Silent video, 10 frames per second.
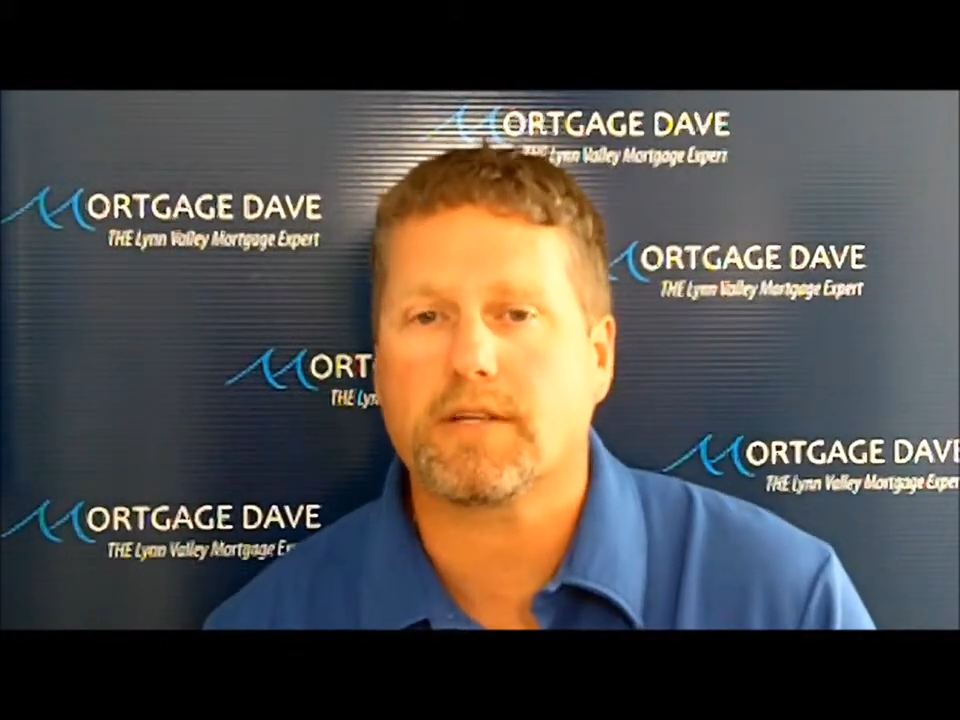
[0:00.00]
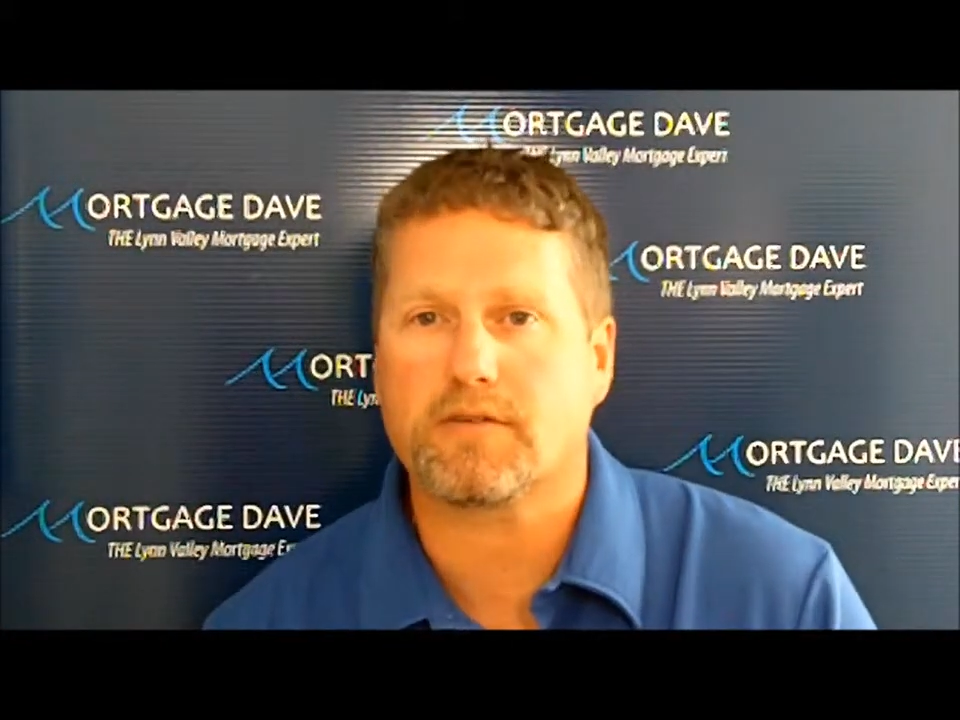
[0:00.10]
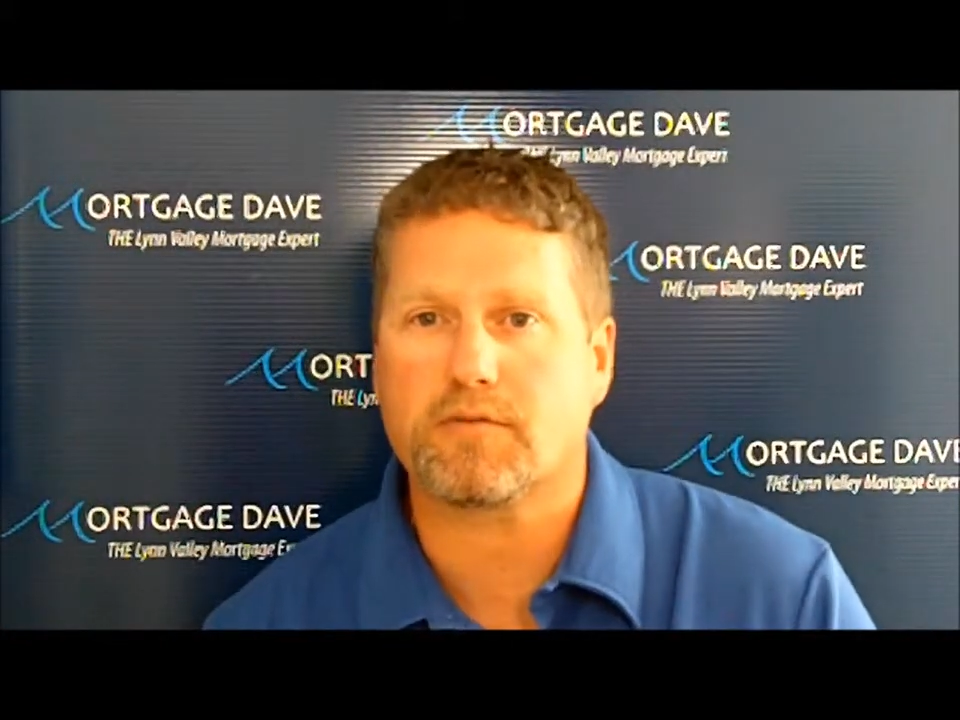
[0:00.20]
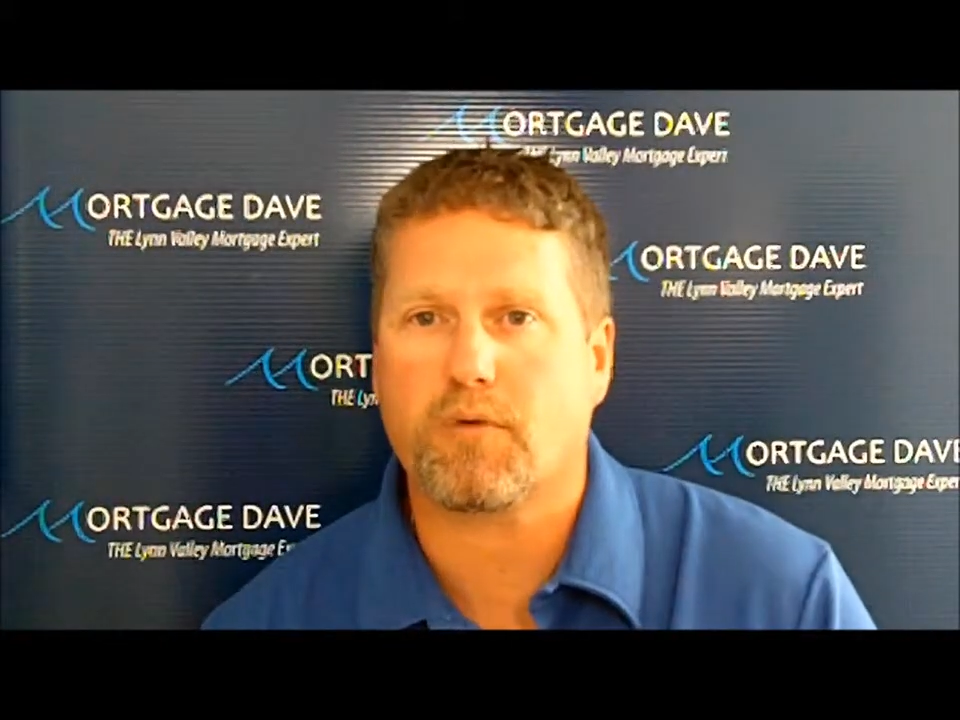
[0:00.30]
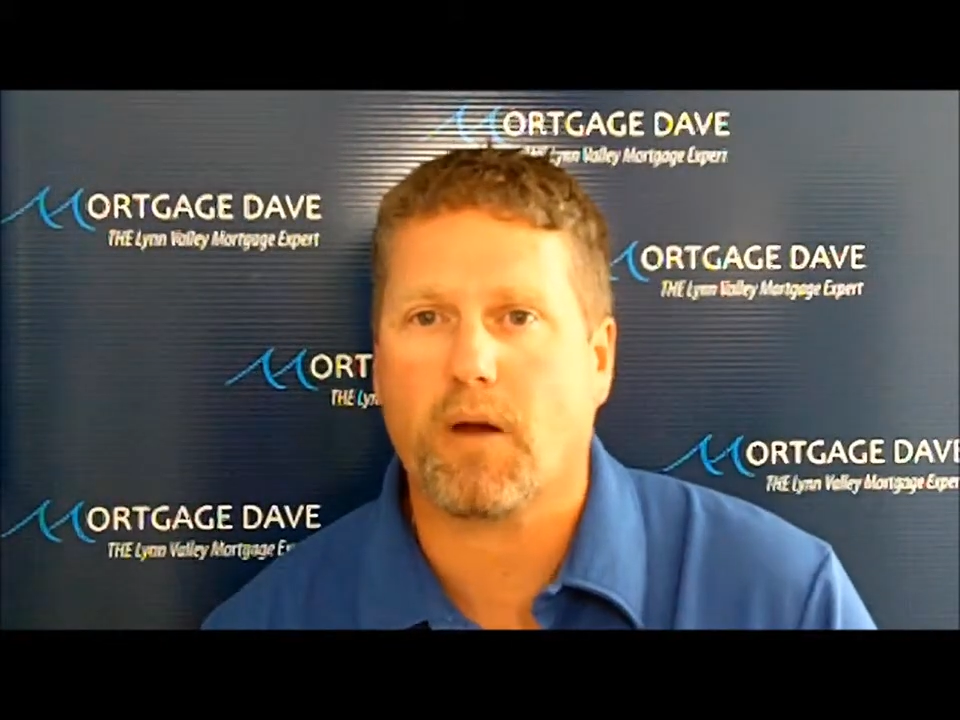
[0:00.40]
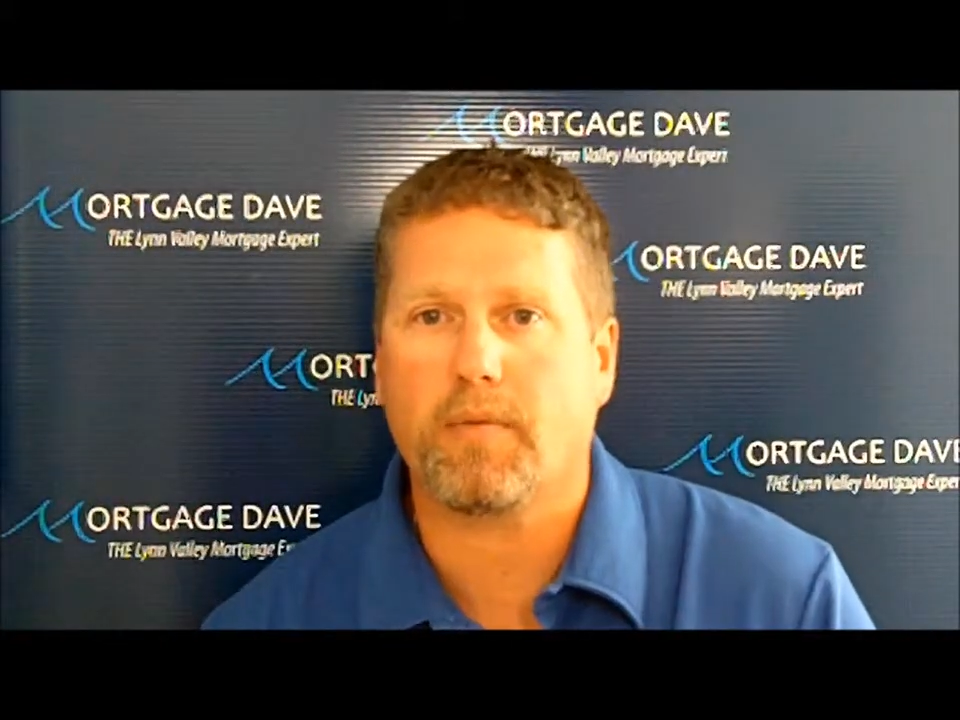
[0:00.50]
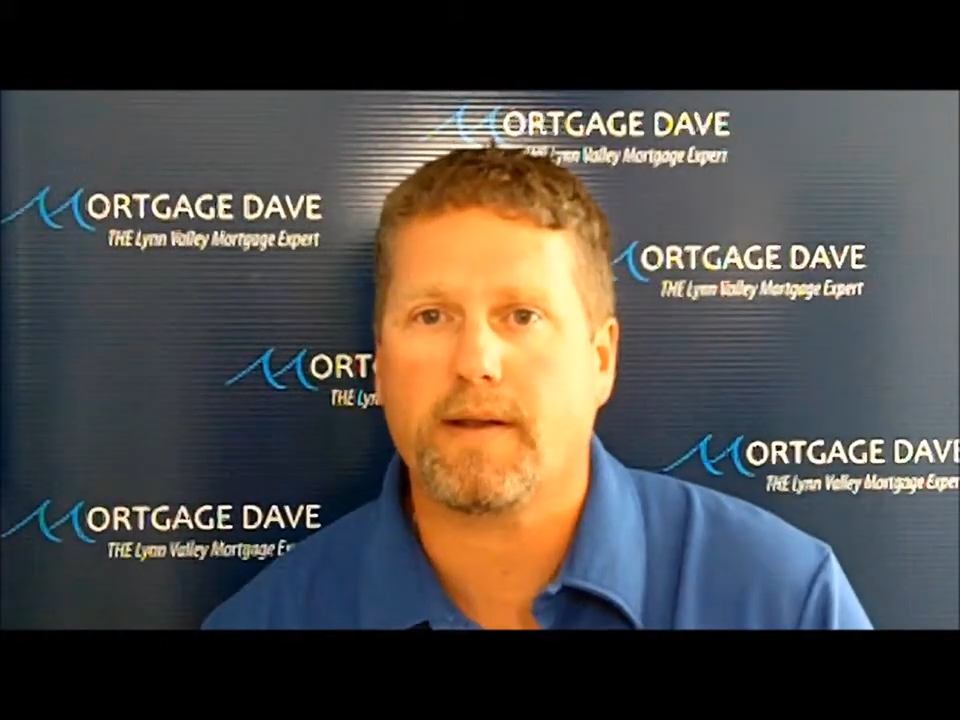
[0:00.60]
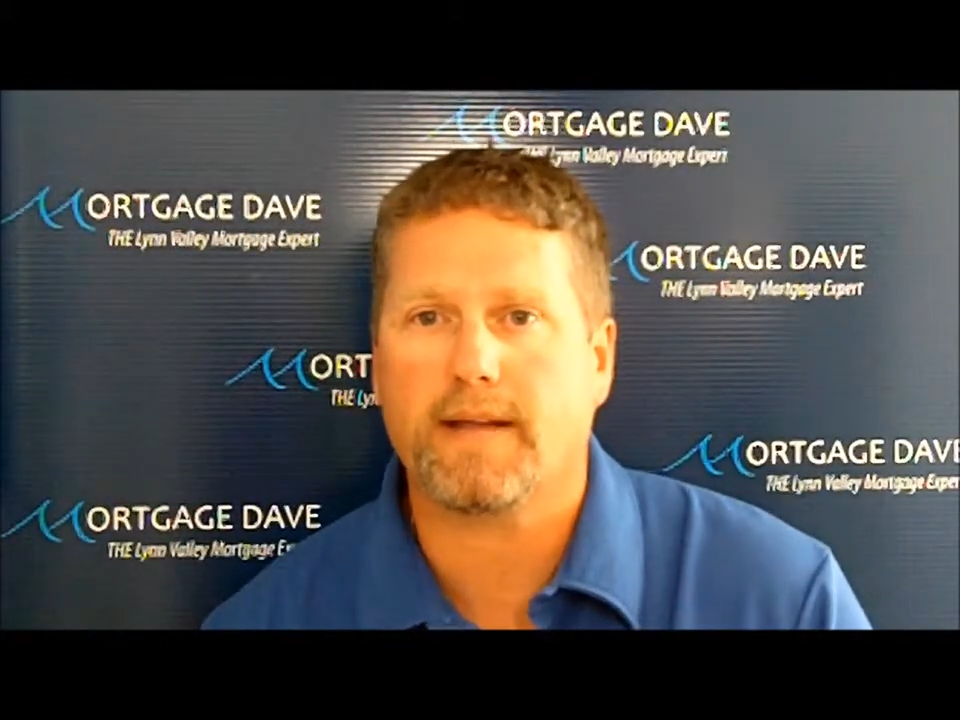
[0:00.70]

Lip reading: because there's property